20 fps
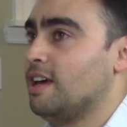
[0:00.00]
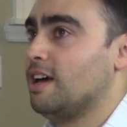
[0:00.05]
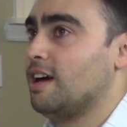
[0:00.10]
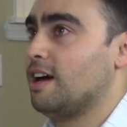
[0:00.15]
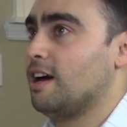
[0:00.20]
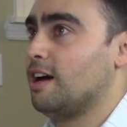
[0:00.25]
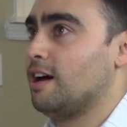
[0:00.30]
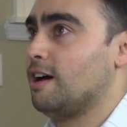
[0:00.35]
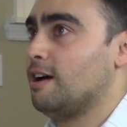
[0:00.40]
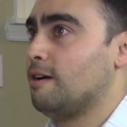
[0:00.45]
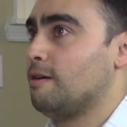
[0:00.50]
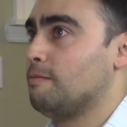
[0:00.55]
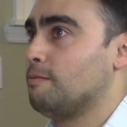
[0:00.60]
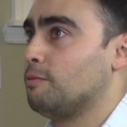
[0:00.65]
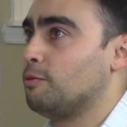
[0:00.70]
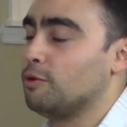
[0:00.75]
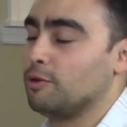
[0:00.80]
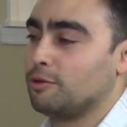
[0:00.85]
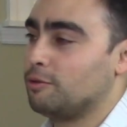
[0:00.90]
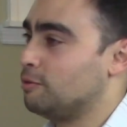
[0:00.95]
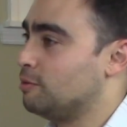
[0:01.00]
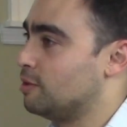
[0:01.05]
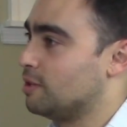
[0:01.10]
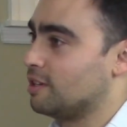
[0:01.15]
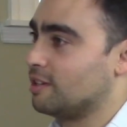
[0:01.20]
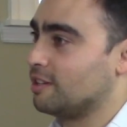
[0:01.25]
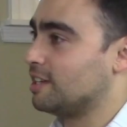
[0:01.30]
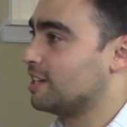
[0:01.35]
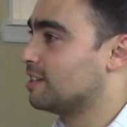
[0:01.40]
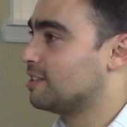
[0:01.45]
We'll include
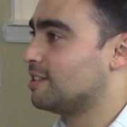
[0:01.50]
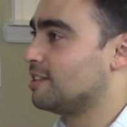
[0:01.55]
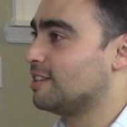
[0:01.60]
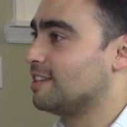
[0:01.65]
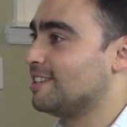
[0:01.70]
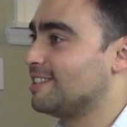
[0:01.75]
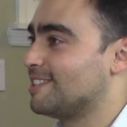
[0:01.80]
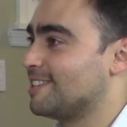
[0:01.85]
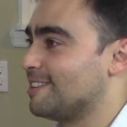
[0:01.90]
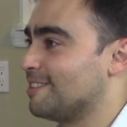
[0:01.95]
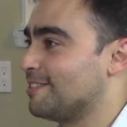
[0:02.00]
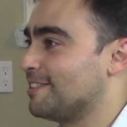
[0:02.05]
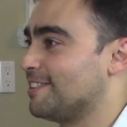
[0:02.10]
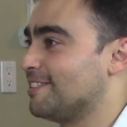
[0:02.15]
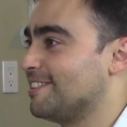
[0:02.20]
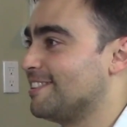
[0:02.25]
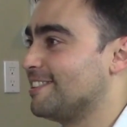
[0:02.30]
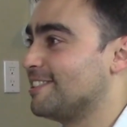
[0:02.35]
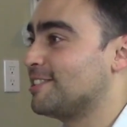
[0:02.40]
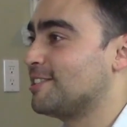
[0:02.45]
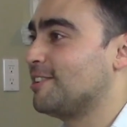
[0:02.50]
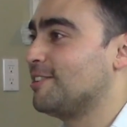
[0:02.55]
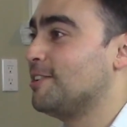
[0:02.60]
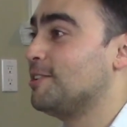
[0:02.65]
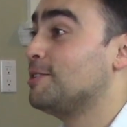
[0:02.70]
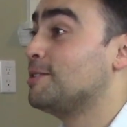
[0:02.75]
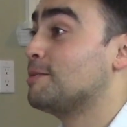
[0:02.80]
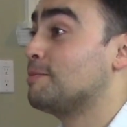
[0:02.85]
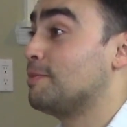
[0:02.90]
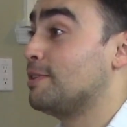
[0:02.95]
a link to his interview in the show
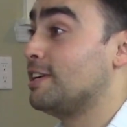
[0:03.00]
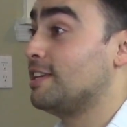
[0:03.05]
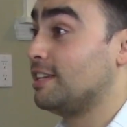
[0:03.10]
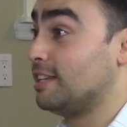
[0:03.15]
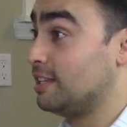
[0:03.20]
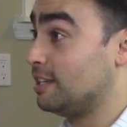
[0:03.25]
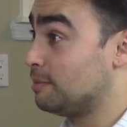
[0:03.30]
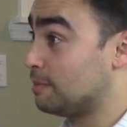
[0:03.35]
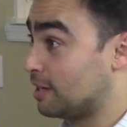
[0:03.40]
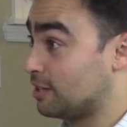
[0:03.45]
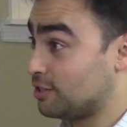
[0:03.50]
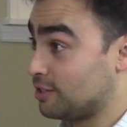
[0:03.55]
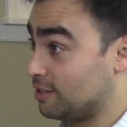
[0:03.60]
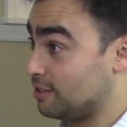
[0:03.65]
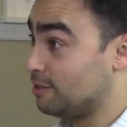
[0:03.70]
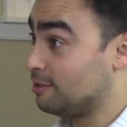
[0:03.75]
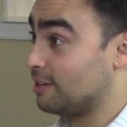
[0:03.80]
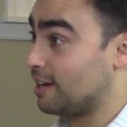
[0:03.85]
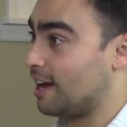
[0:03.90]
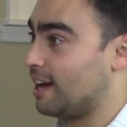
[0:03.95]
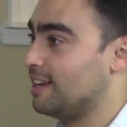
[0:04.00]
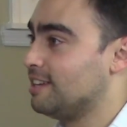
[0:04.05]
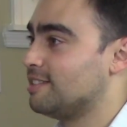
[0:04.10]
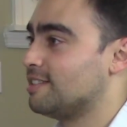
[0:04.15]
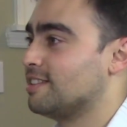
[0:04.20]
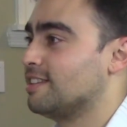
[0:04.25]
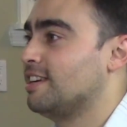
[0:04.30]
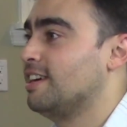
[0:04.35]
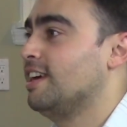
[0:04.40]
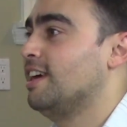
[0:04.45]
notes, but he mentioned you
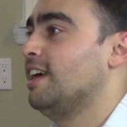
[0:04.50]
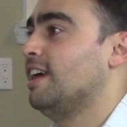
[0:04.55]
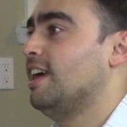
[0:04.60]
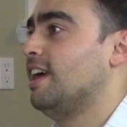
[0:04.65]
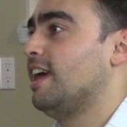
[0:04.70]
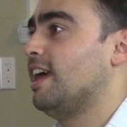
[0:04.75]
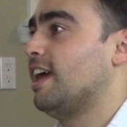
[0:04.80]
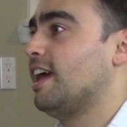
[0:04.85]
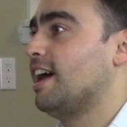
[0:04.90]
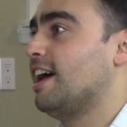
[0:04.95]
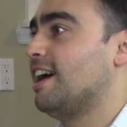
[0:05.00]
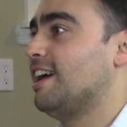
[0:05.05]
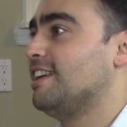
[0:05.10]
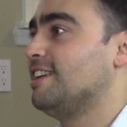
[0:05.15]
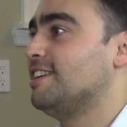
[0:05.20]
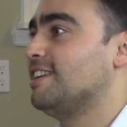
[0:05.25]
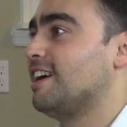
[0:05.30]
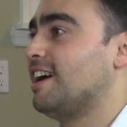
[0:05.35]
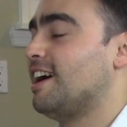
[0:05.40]
guys. And